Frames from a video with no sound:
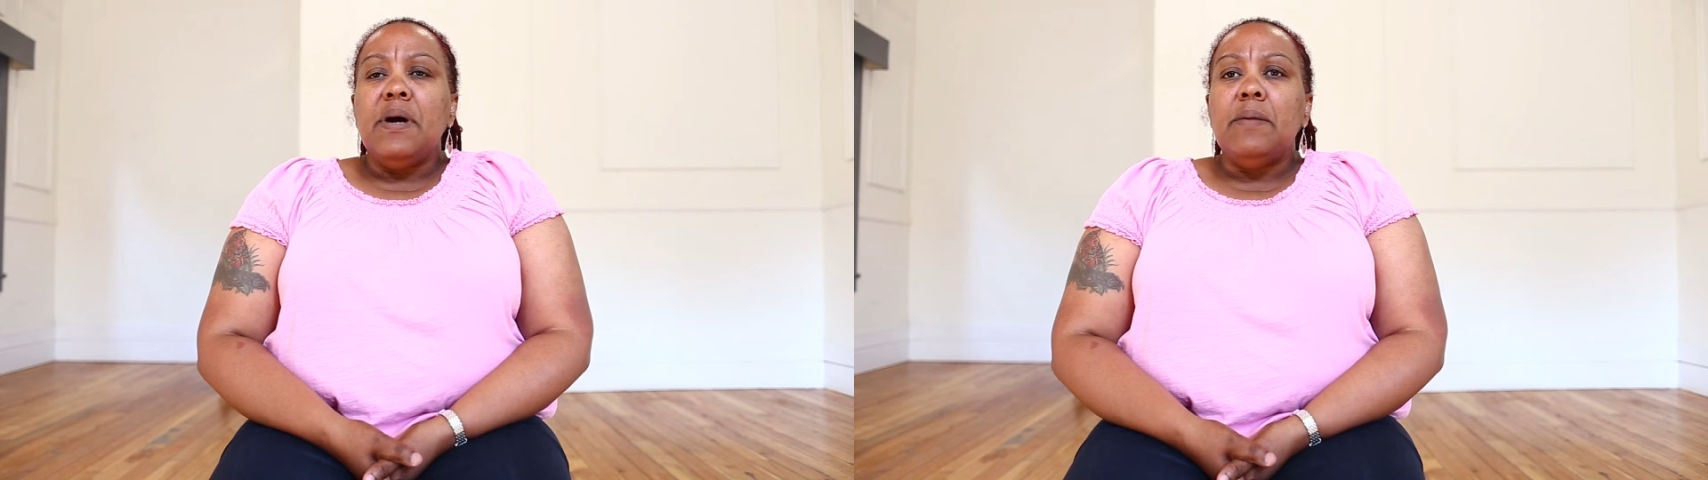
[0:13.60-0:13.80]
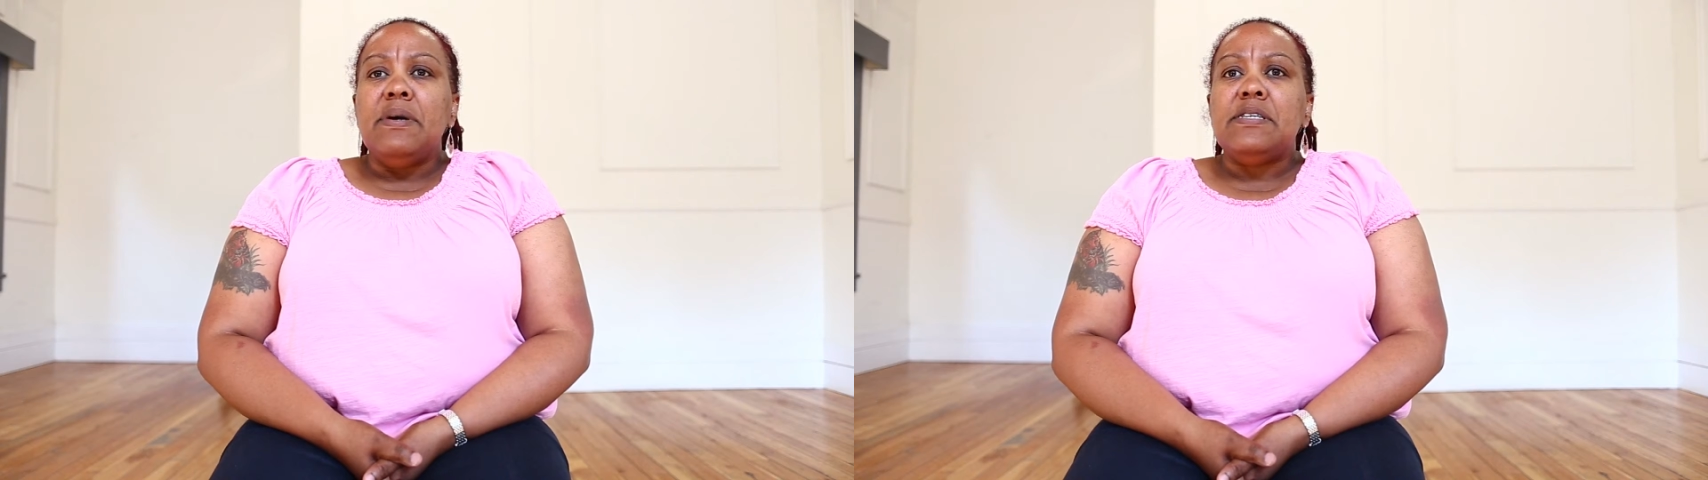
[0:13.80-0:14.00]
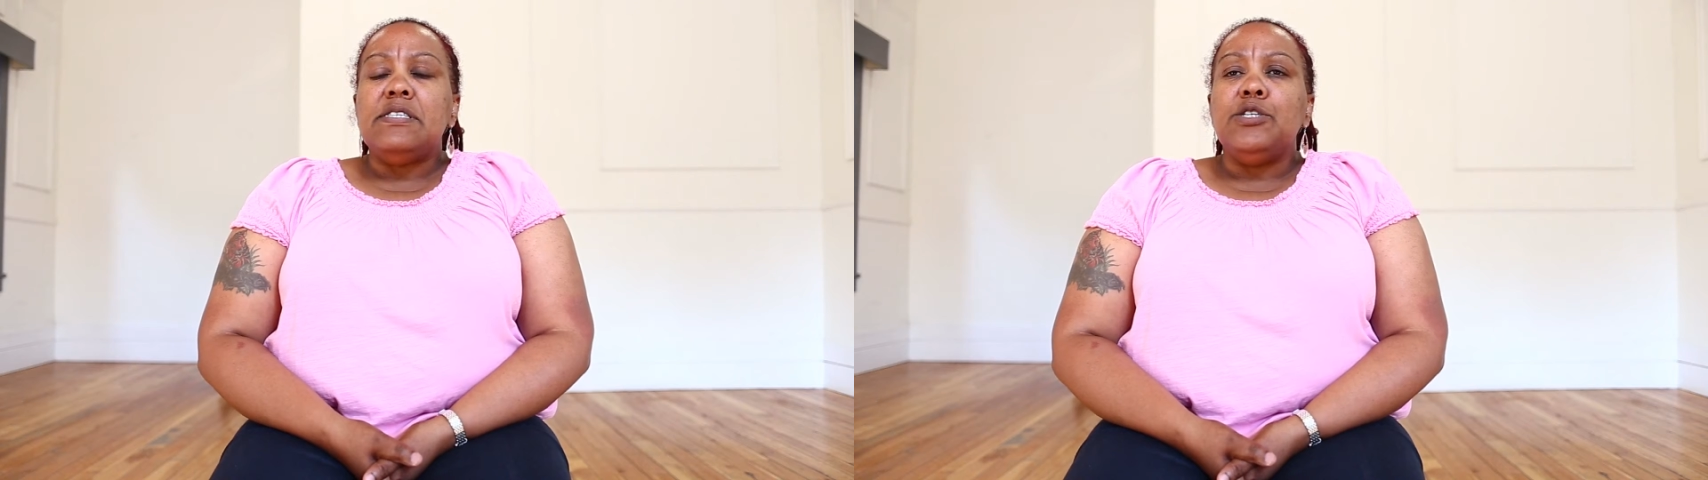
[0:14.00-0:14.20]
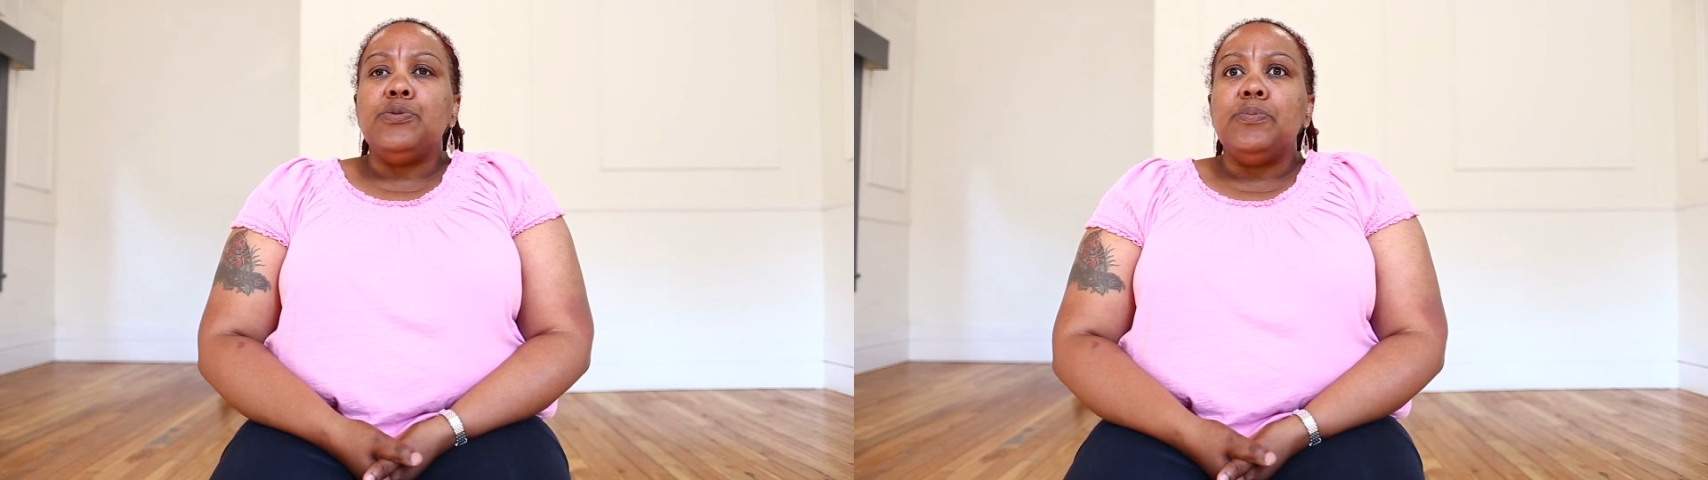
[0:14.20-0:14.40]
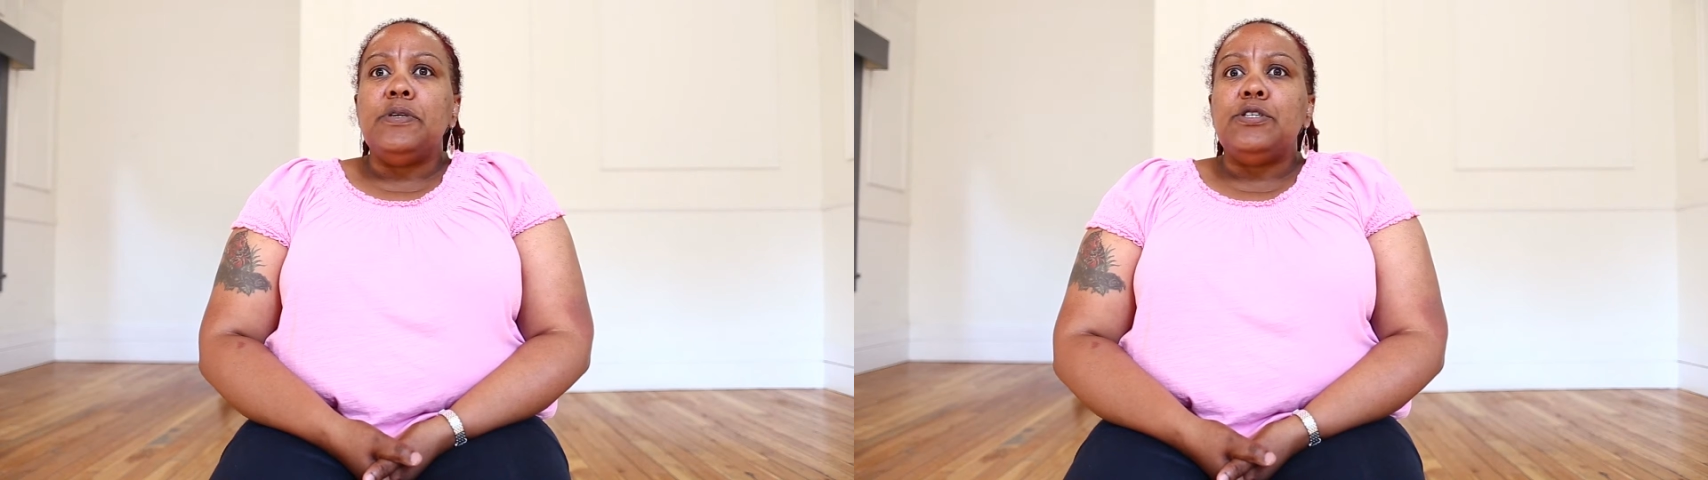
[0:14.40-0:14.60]
My message
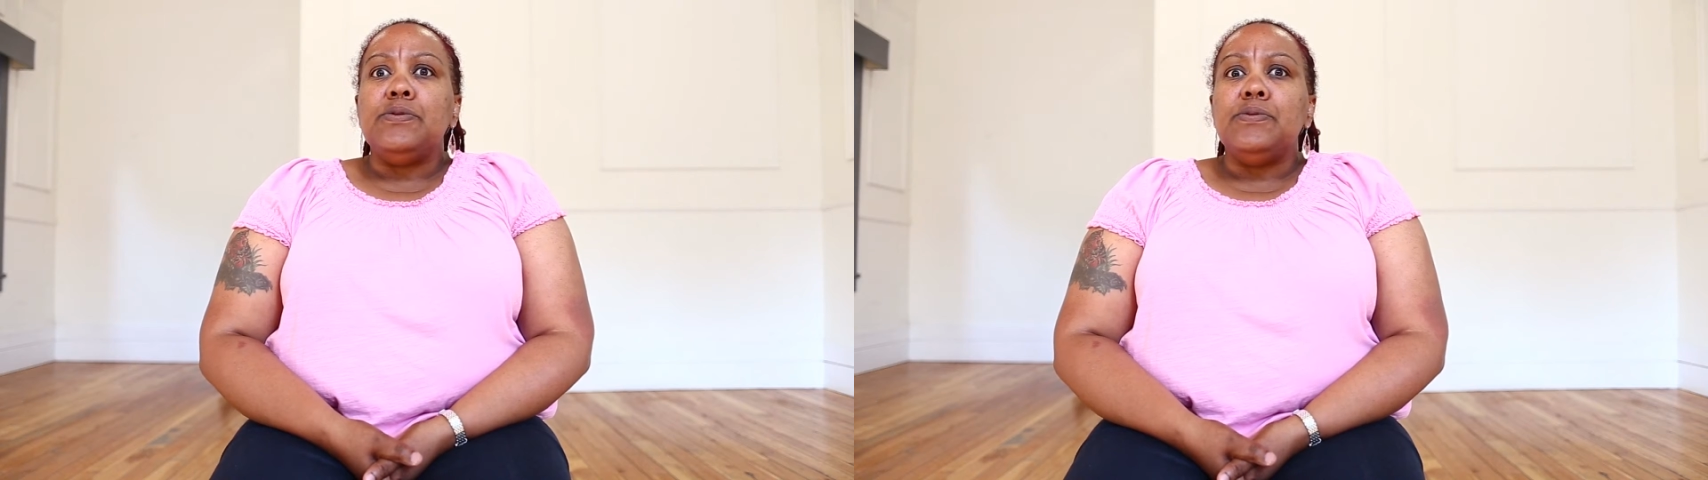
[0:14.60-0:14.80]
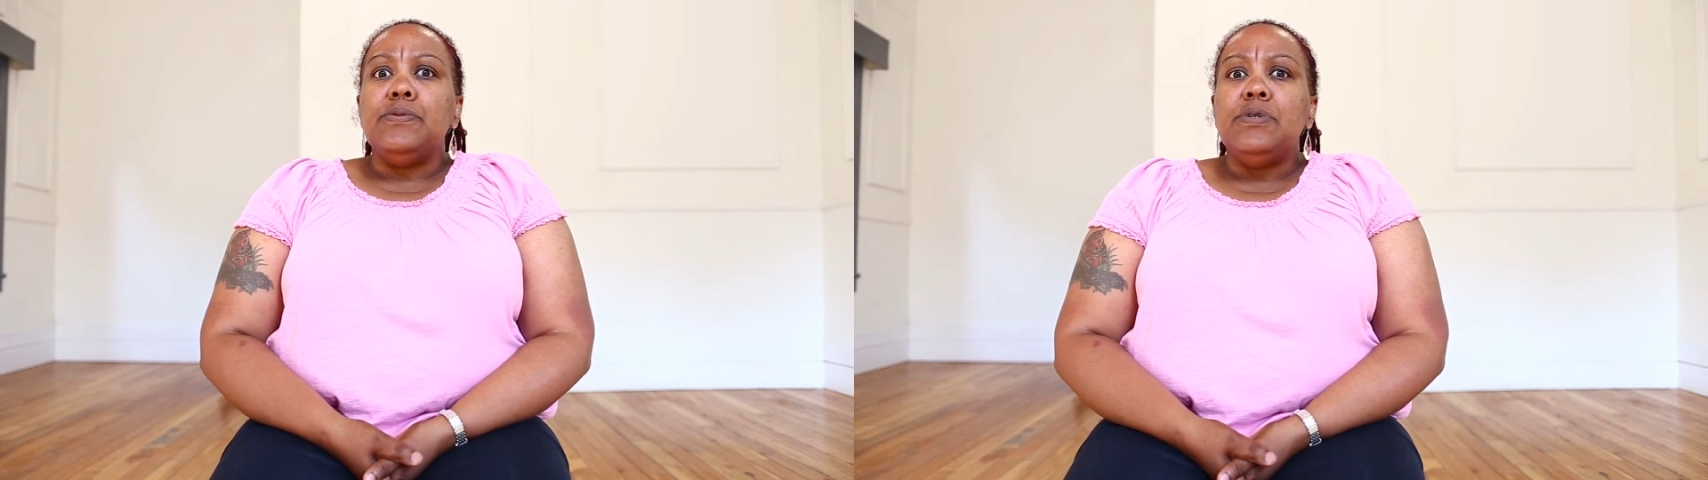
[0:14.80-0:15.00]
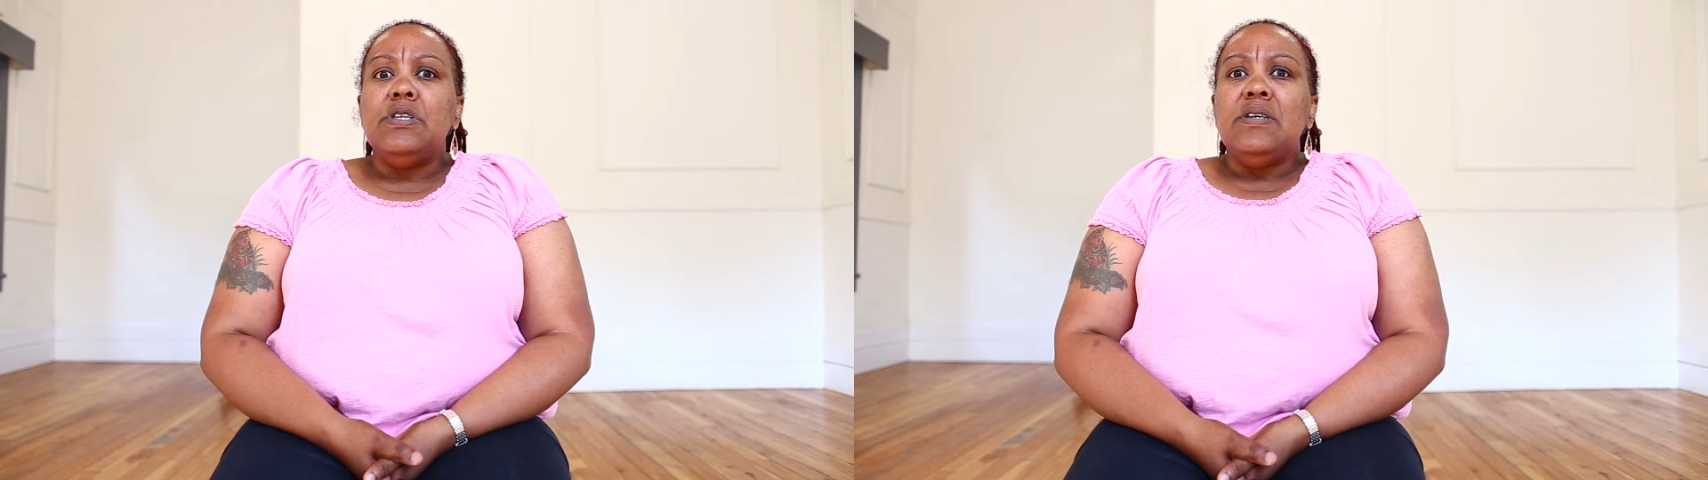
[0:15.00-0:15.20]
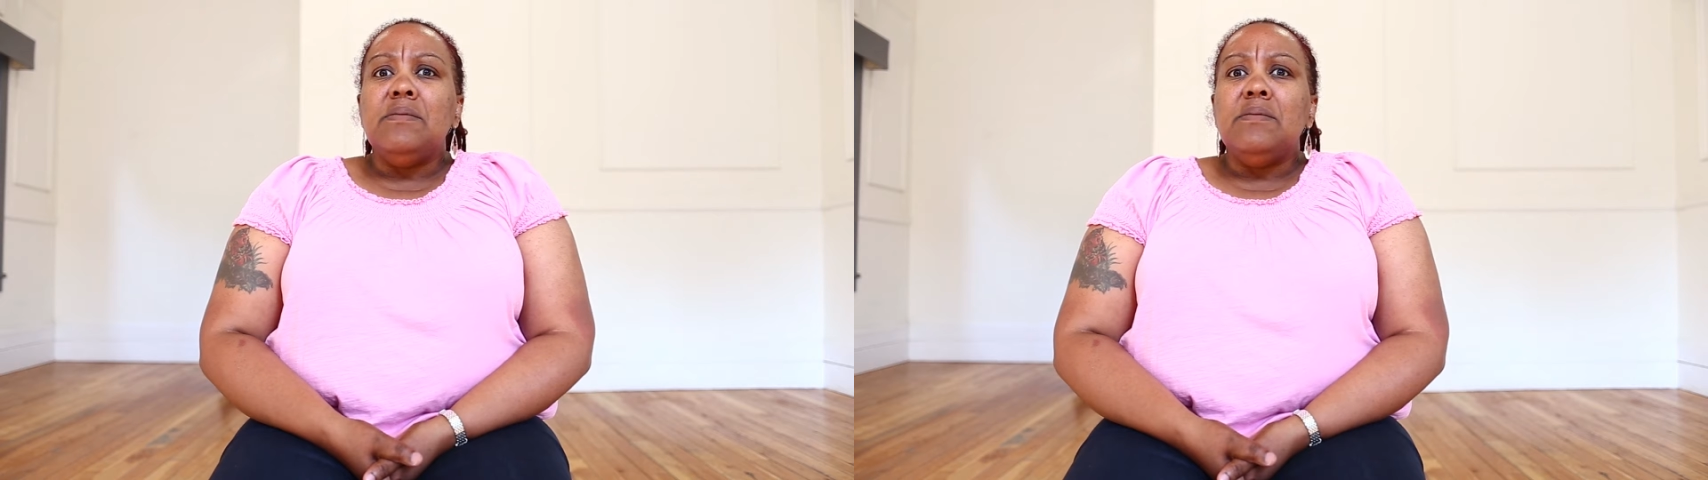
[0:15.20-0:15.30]
would be to